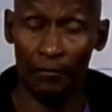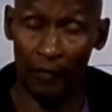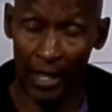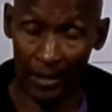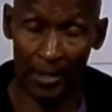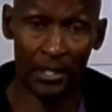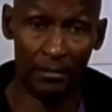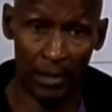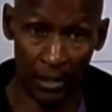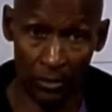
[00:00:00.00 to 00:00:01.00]
vitamins
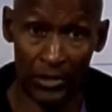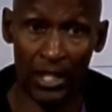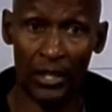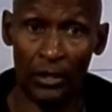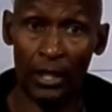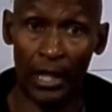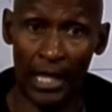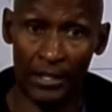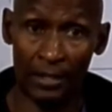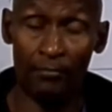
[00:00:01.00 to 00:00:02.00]
and minerals can
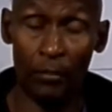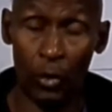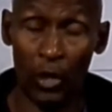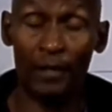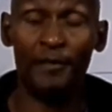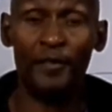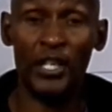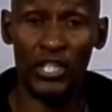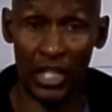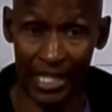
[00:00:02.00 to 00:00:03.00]
utilize them more
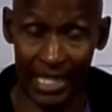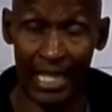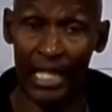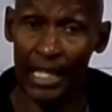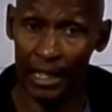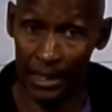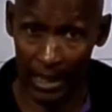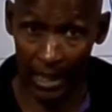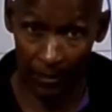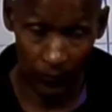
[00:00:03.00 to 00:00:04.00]

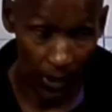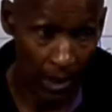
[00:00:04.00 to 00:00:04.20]
efficiently.